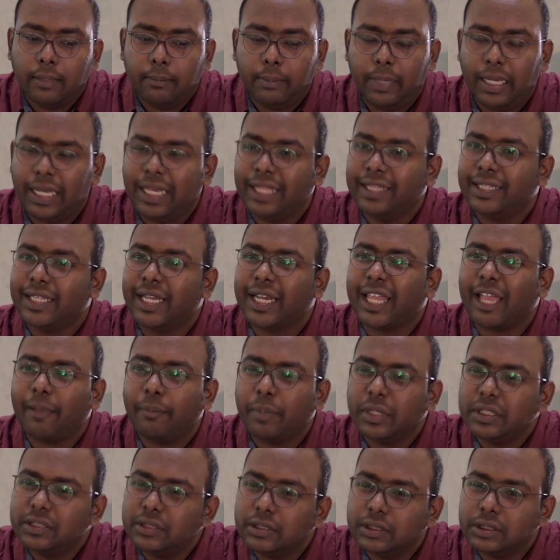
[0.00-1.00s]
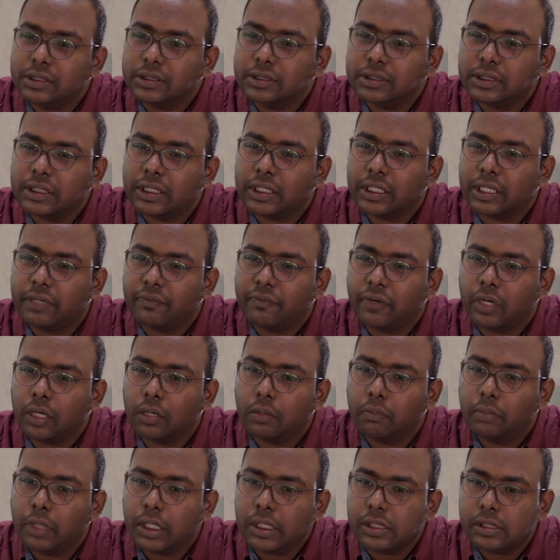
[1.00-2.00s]
building their capacities in
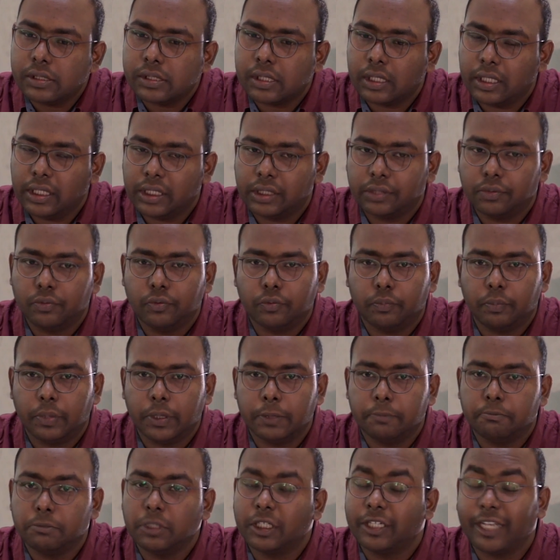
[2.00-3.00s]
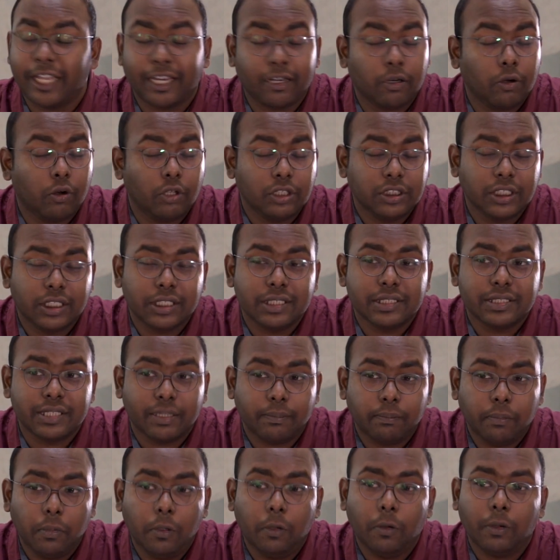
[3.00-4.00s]
different ways. It could be technological
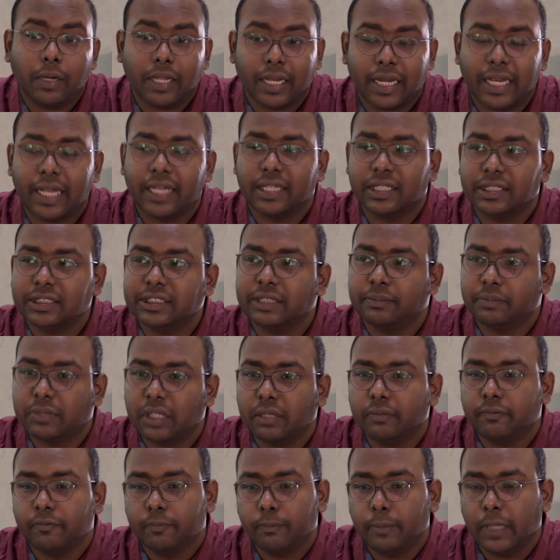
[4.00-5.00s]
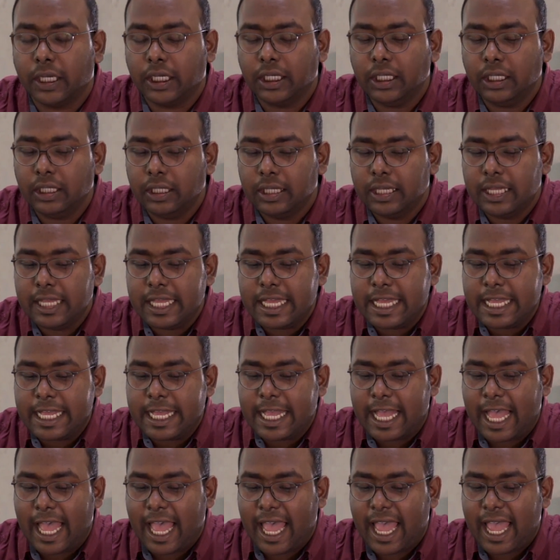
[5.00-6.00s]
support and at the same time money.
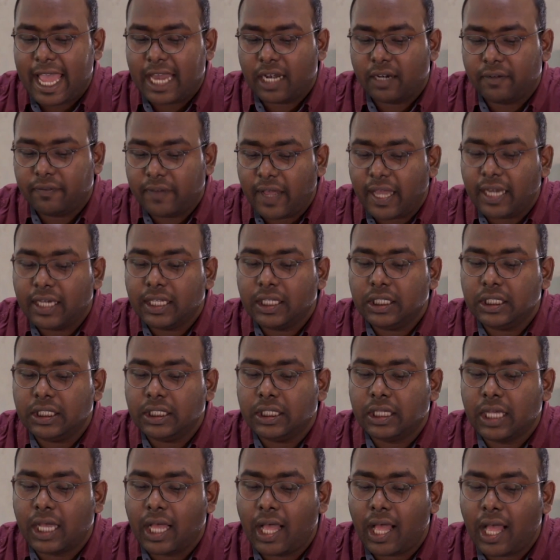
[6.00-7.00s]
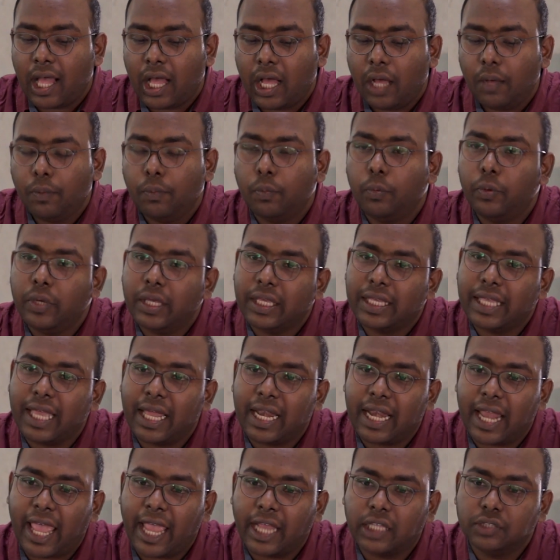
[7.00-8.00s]
And finally, how we
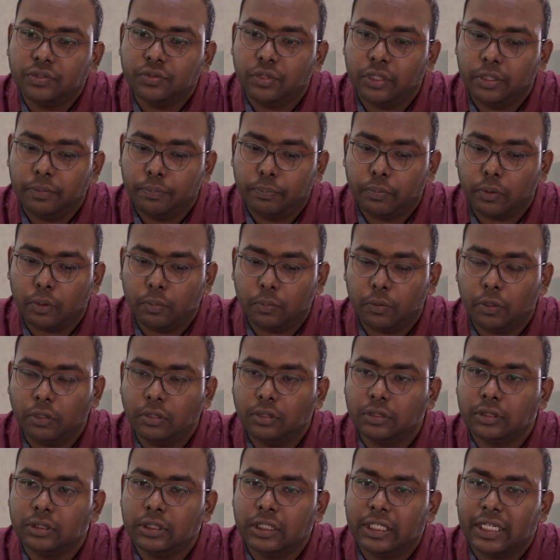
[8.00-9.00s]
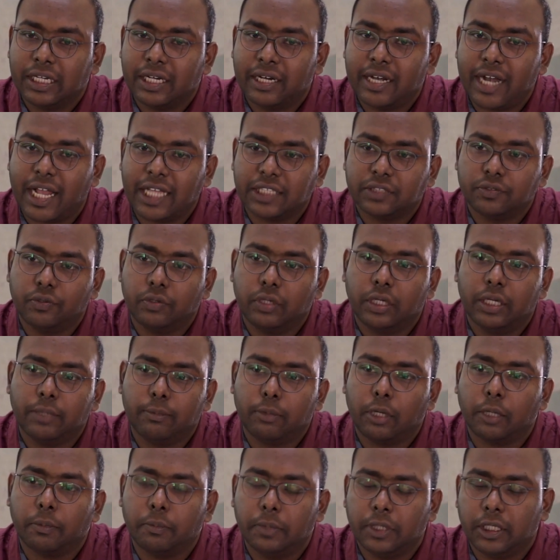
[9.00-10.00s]
can actually promote grassroots
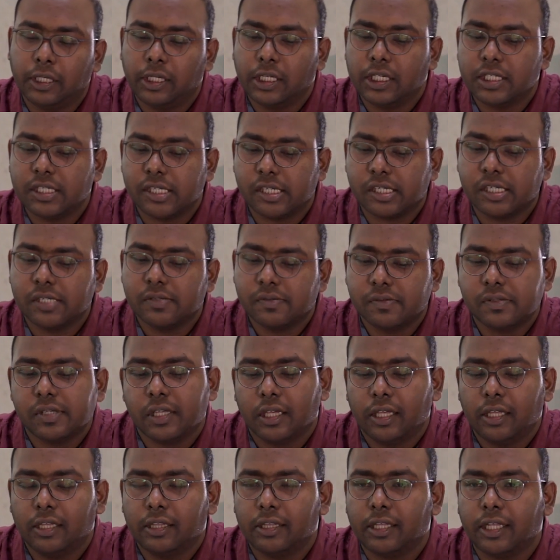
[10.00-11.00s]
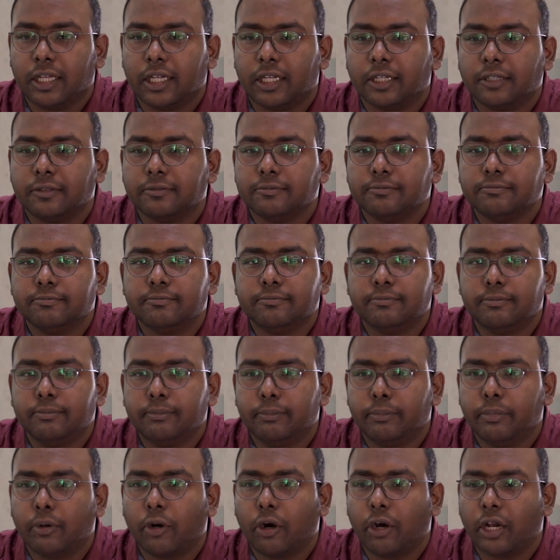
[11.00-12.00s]
development initiatives in the
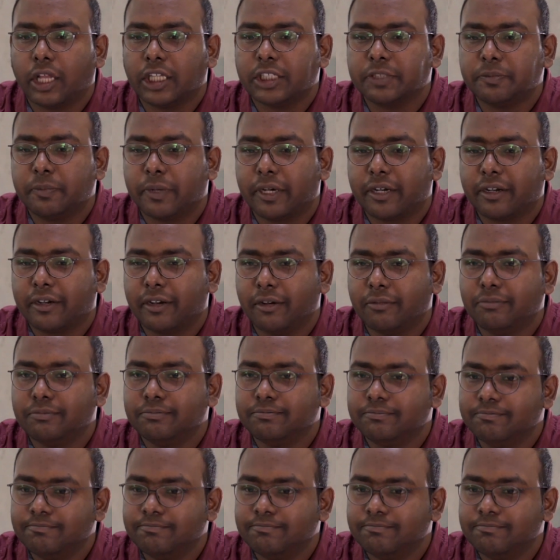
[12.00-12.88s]
broader spectrum.